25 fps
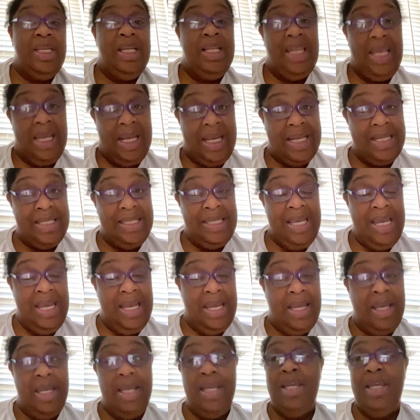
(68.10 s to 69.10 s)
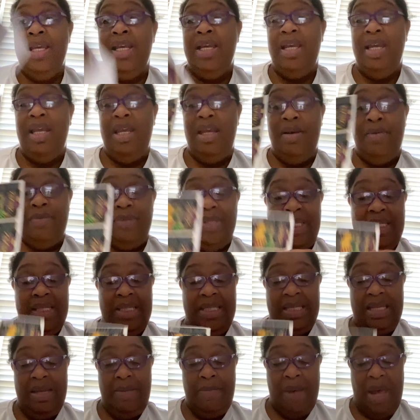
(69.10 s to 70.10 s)
Like I said, it was a
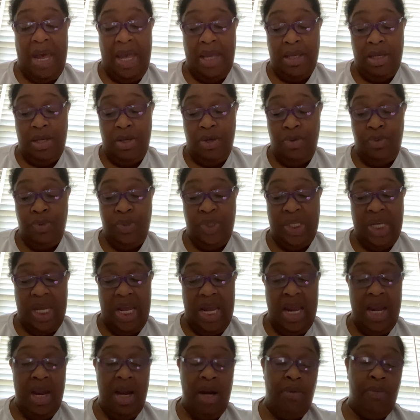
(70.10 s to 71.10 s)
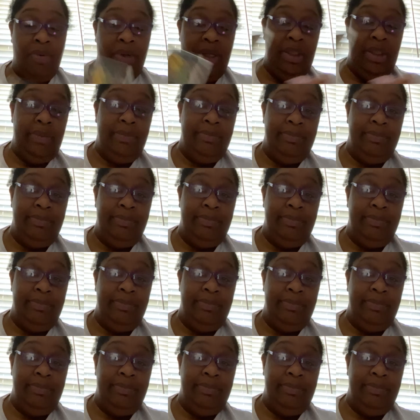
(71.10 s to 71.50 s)
semi-user error